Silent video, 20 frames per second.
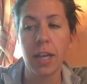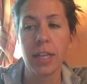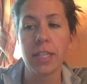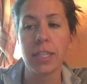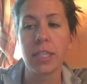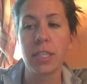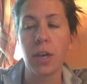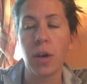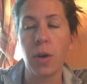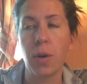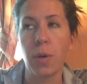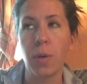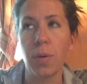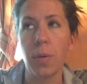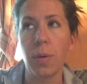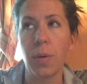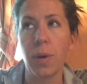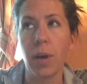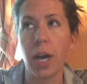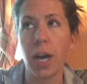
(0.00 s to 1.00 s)

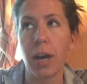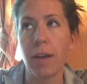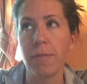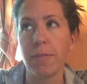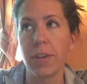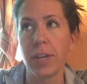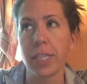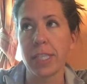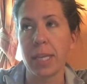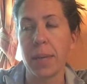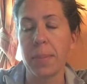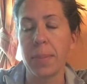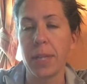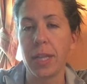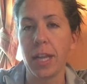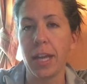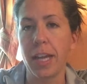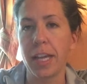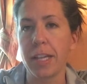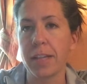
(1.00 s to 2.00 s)
So, for example,
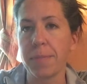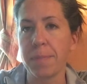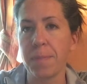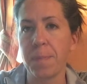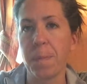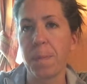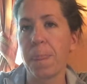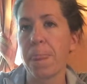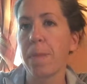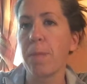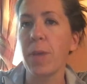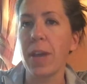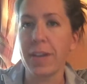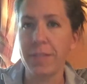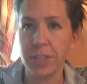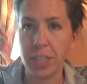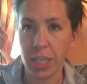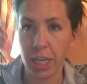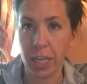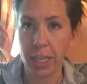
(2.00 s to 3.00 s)
like we
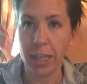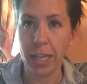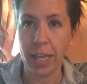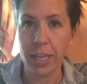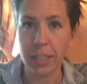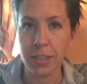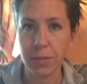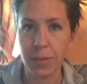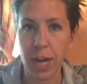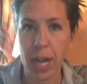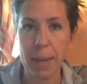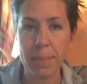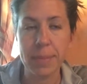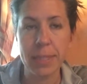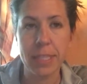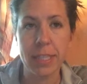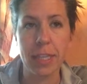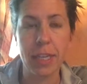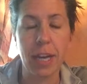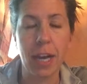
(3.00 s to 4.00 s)
have chicken lettuce
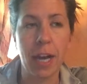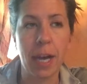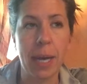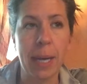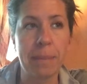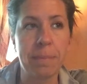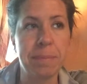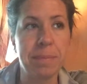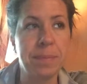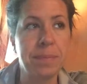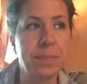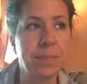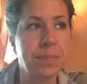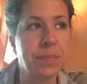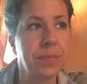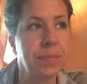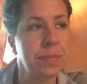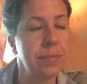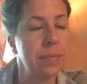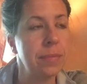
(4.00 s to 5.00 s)
wraps,
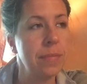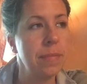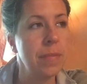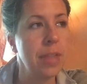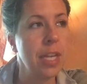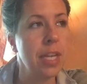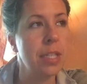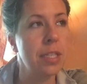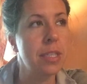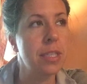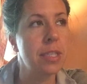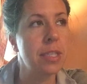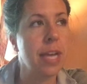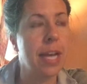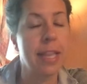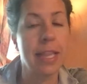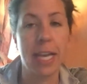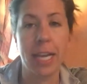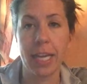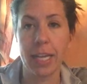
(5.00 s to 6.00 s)

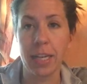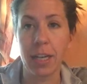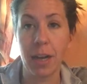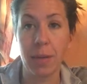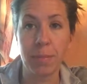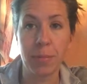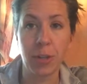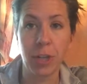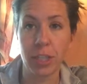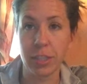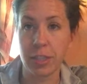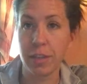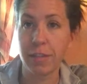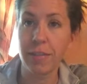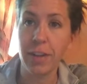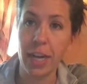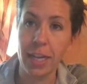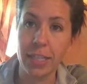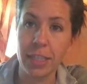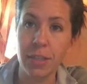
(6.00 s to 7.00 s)
and they can come grilled or
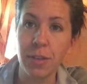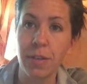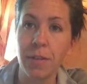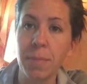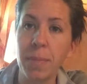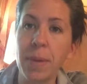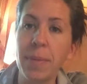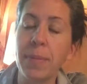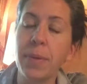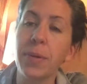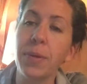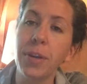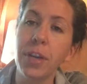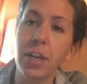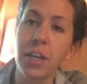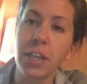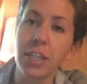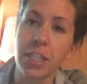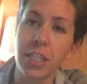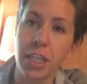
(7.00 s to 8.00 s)
fried. So if people
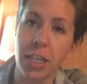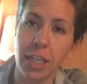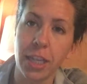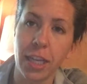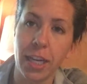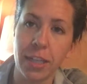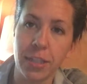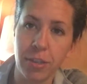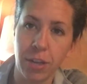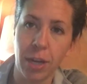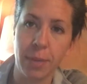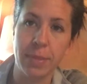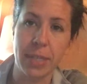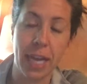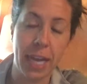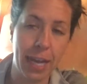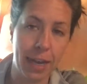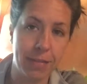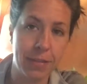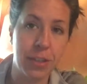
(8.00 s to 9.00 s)
order the chicken lettuce wraps,
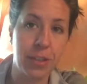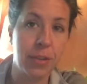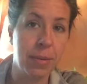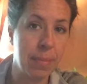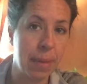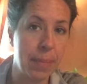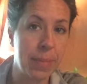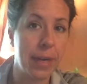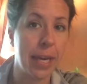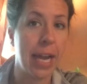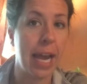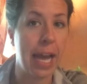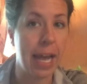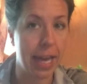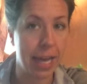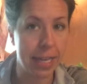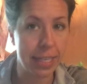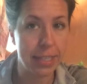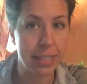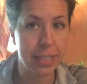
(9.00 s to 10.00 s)
I have to remember to
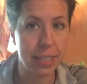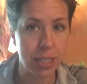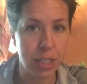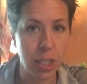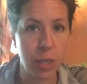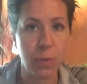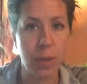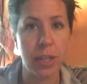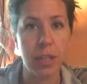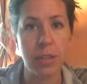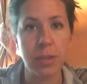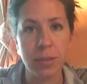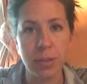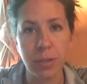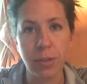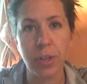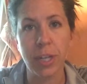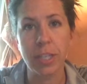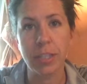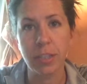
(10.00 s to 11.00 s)
ask, do you want those
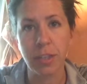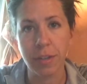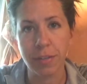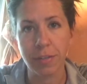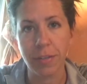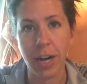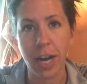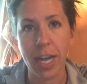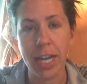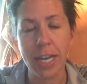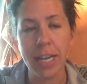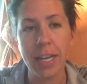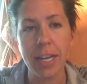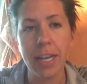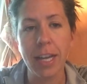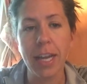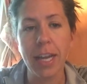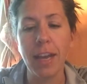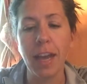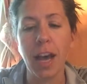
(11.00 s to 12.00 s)
grilled or fried?
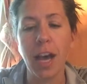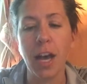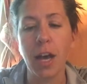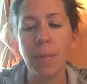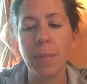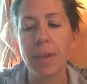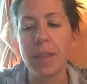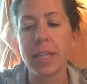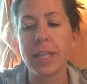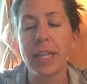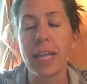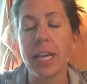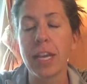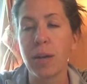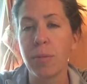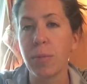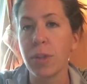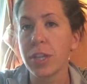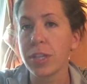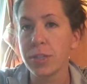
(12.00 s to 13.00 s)
And then they
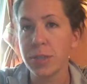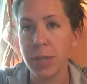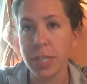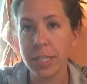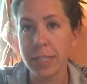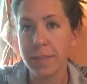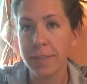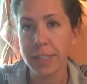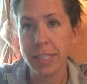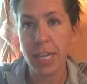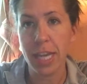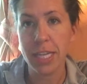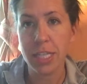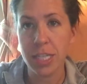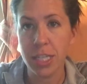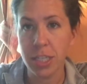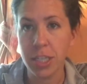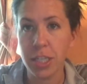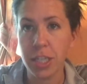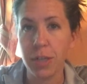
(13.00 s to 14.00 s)
come with a choice of a side
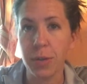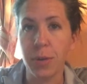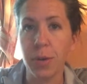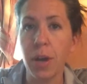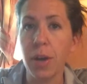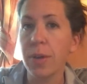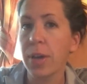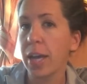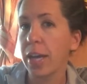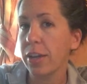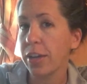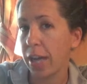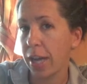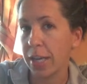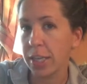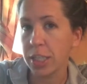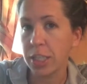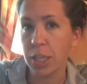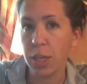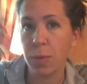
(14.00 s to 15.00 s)
dish too. Okay,
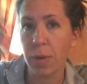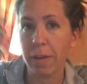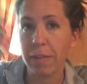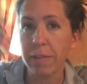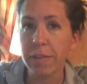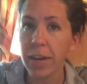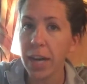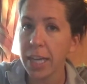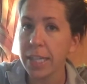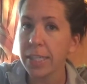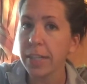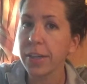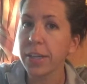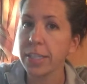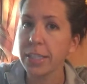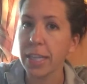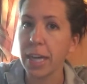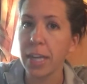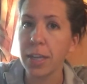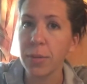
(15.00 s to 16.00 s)
great. Do you want fries or a
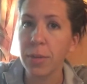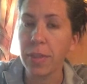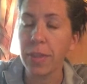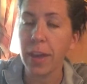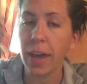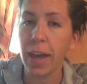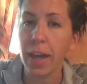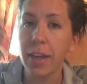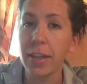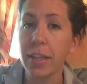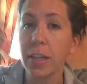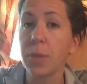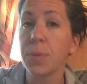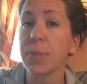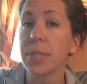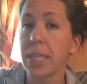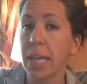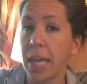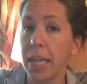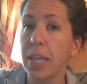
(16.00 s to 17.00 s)
salad with that?
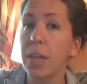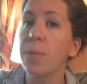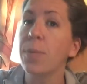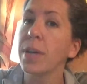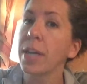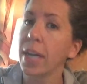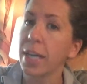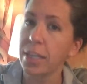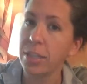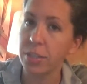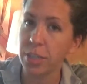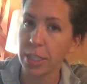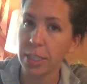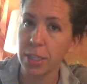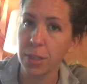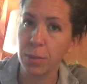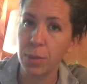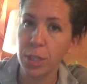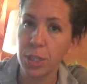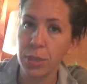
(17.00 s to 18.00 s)
Salad, what kind of
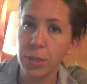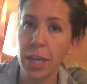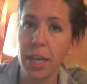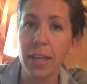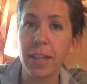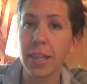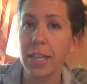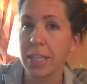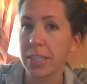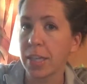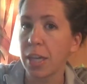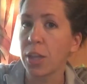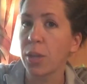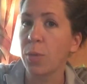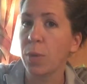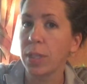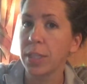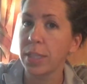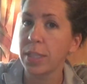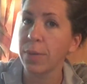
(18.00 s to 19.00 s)
dressing would you like? These are
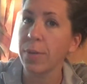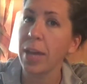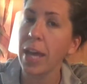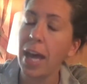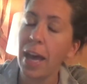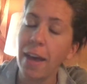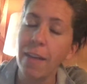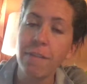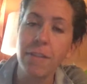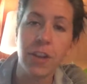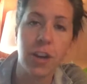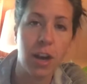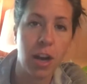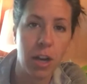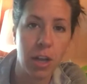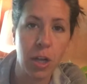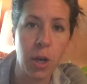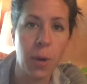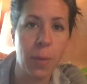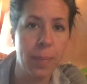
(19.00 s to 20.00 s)
the ones that we have. They're
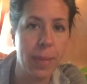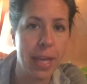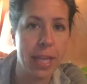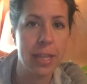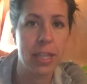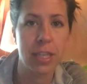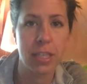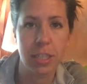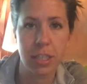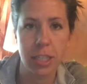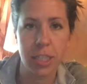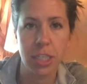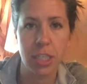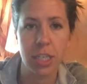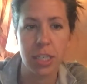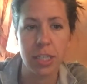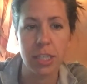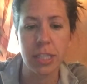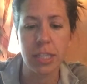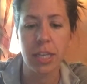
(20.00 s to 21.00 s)
all homemade. They're
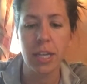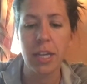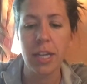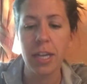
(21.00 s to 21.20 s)
delicious.